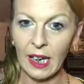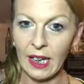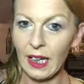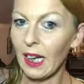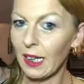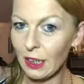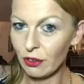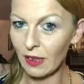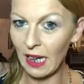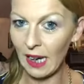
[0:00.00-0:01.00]
it can
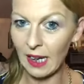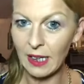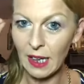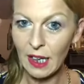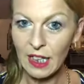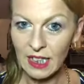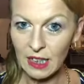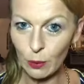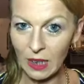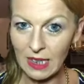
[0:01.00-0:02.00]
literally
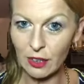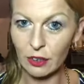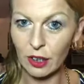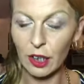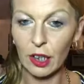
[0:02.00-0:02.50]
squeeze under